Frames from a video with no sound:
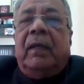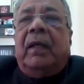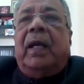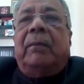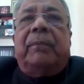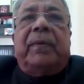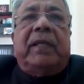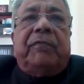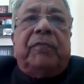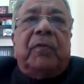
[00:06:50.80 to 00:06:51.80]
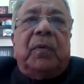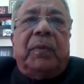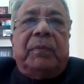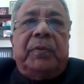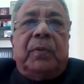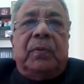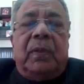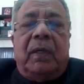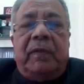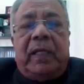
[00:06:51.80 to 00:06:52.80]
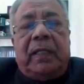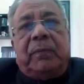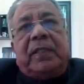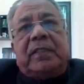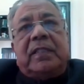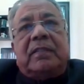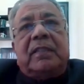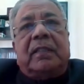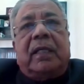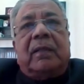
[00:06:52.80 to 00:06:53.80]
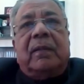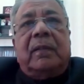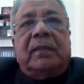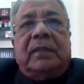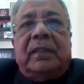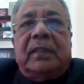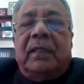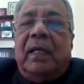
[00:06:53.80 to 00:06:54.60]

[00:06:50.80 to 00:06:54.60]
A brief overview of the innovations in technology